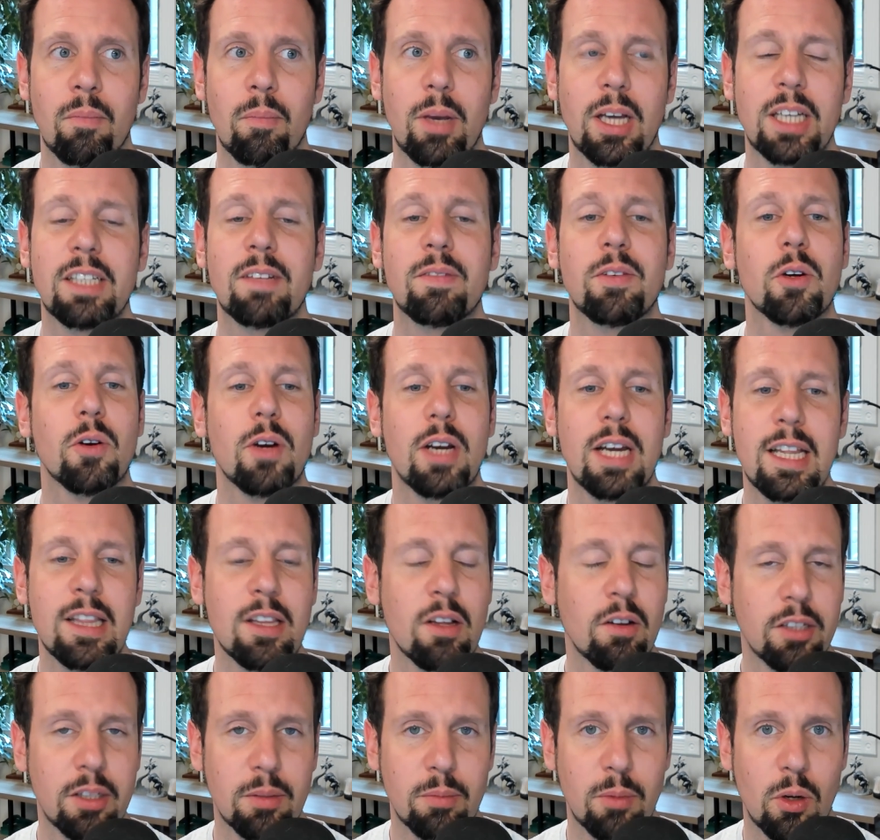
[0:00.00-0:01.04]
Because if you're in
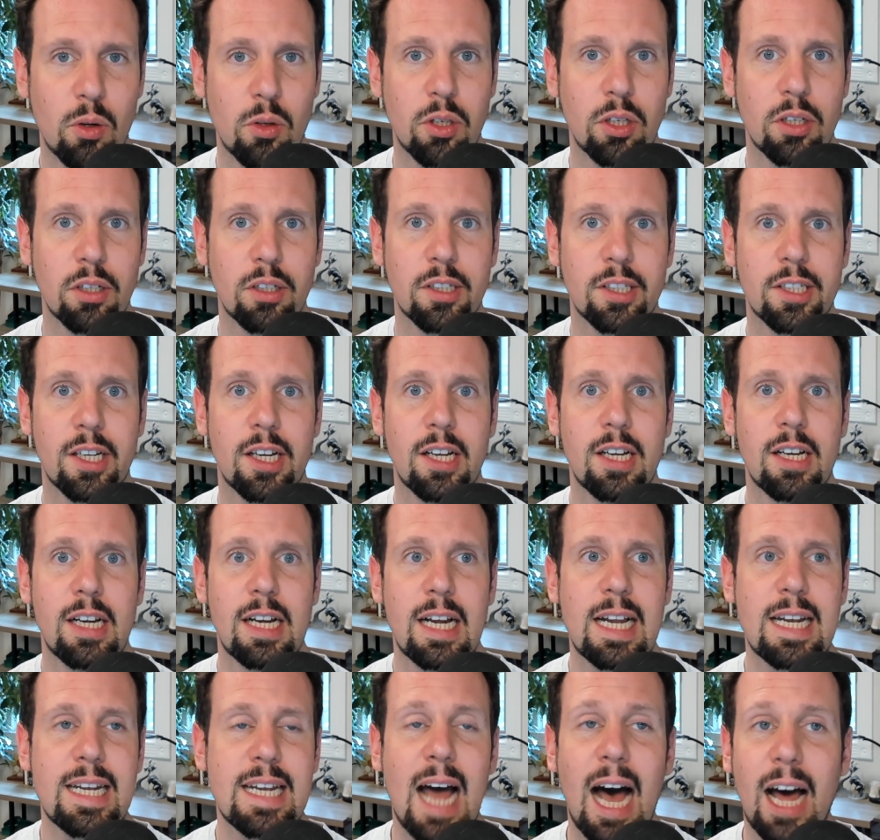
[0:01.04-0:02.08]
those emotions,
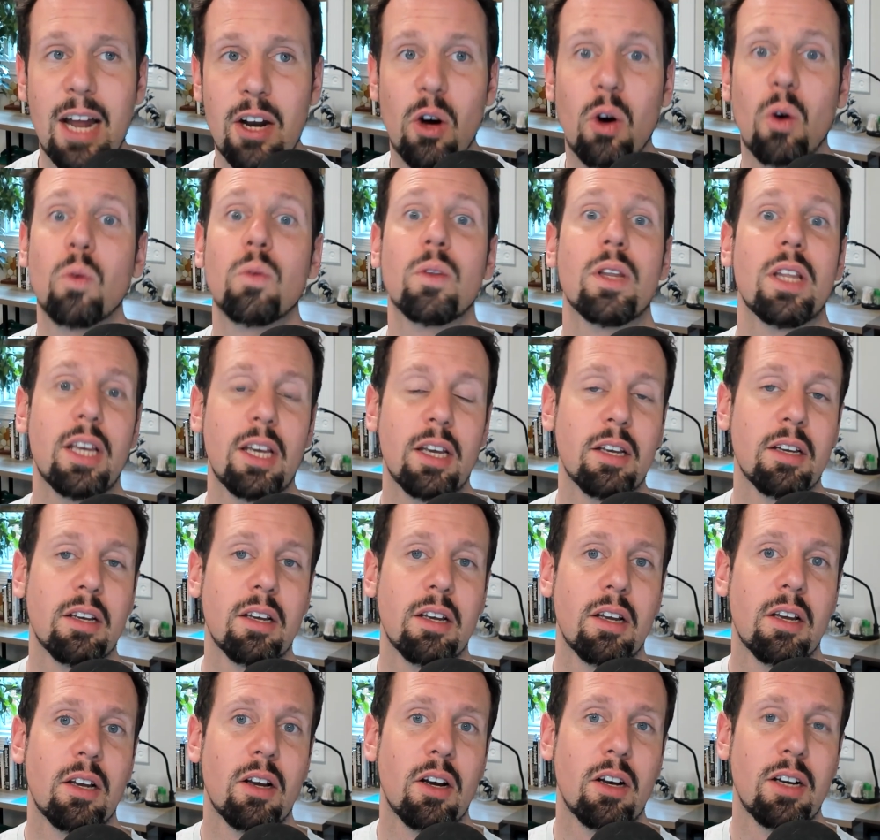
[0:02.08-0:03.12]
not only
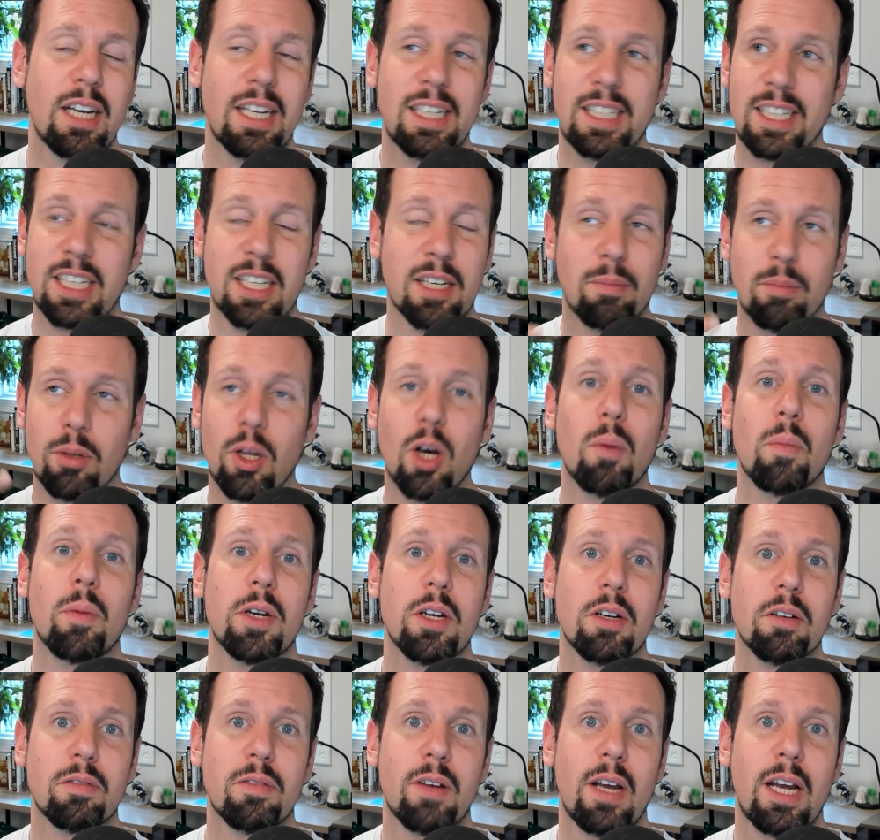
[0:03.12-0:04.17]
is it going to blow up
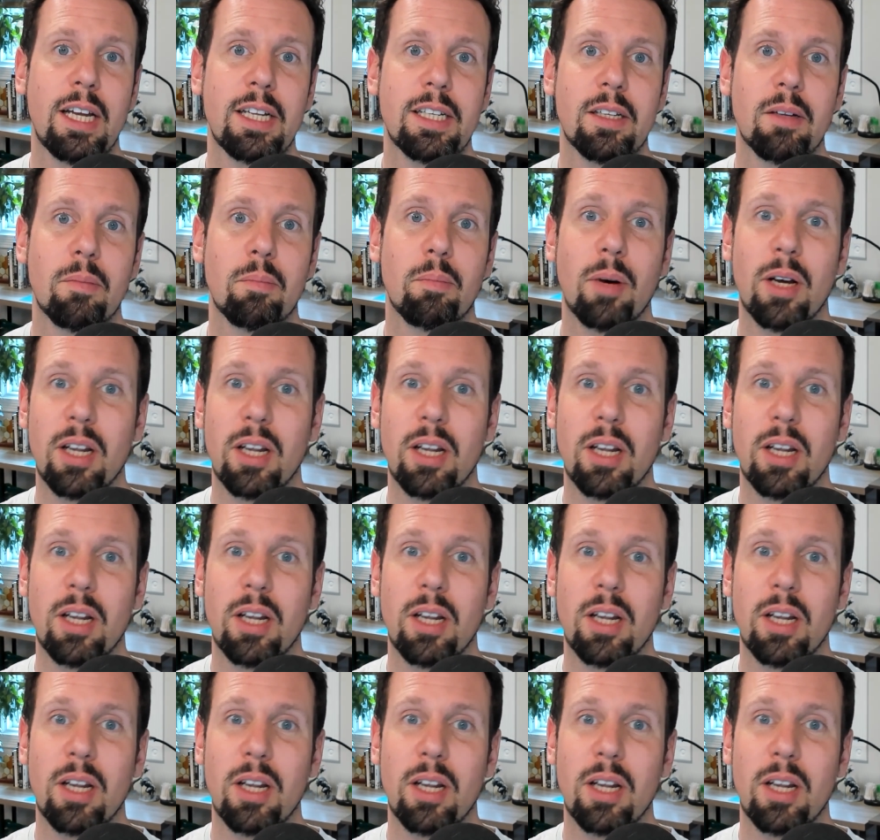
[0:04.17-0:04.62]
in your face,